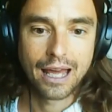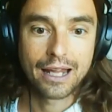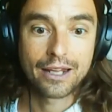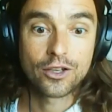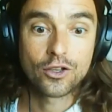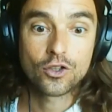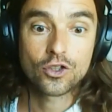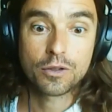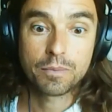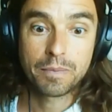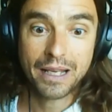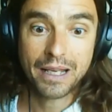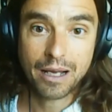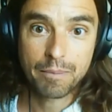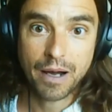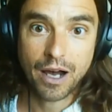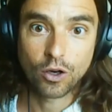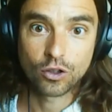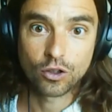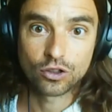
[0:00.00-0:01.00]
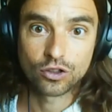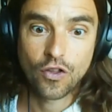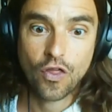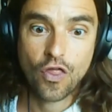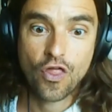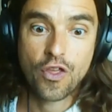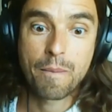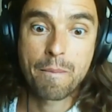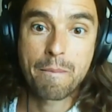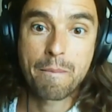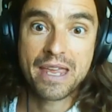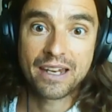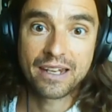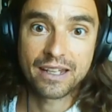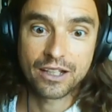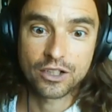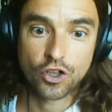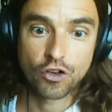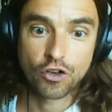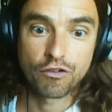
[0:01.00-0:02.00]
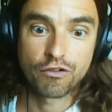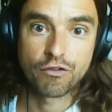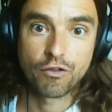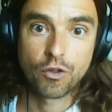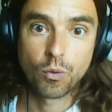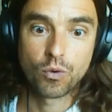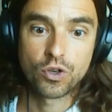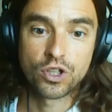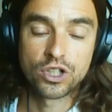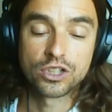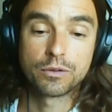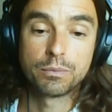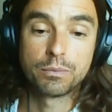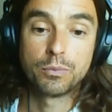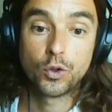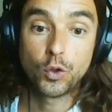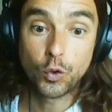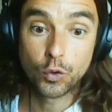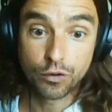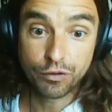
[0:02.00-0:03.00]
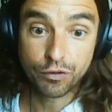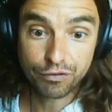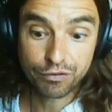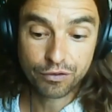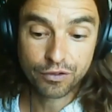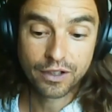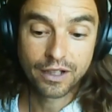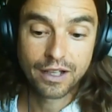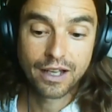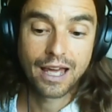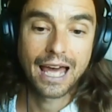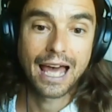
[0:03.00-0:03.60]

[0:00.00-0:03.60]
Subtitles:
And you speak about the meanings of the word proof